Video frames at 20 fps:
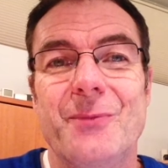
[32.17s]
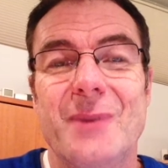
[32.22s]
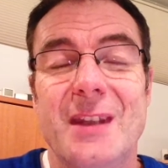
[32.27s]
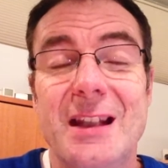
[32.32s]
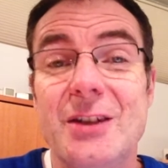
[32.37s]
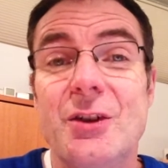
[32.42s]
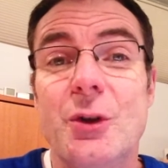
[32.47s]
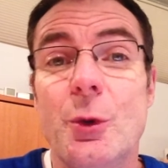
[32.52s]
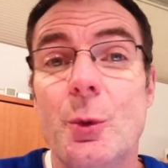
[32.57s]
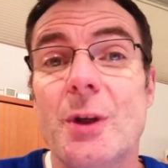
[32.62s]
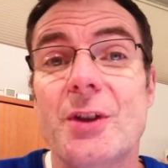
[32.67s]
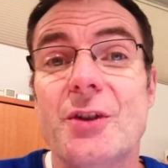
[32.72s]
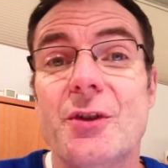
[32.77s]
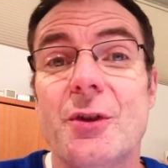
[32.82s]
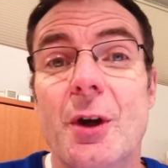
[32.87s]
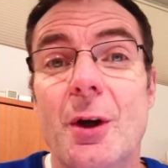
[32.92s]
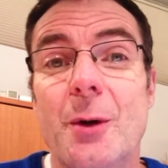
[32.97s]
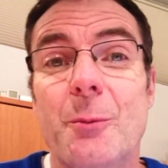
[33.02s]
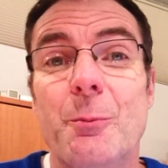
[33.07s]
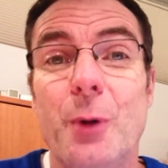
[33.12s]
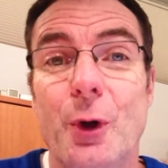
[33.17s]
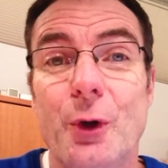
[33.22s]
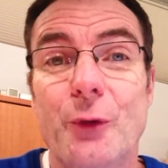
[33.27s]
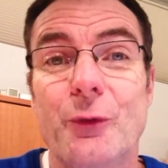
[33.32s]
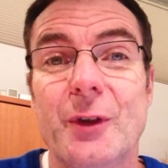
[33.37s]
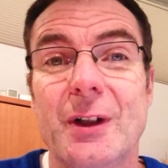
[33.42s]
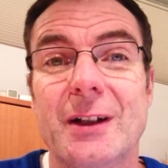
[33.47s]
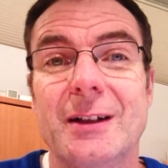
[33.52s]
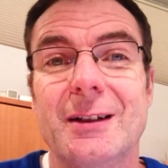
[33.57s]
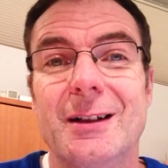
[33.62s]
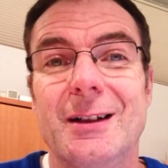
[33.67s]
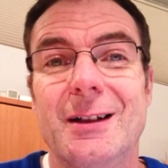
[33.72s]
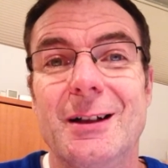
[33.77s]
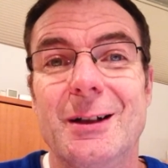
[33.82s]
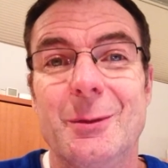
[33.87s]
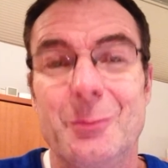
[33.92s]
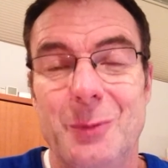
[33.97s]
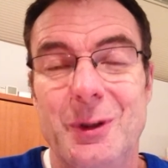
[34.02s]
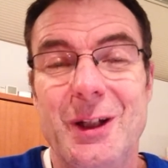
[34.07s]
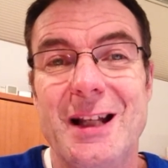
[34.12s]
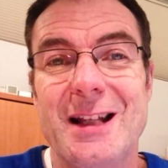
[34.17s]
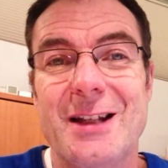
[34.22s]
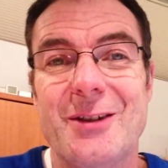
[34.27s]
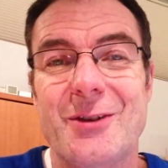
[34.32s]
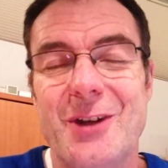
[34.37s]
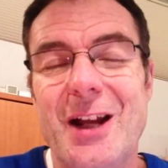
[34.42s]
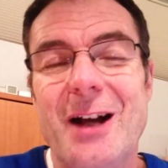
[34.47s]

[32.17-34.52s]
into its perfect place.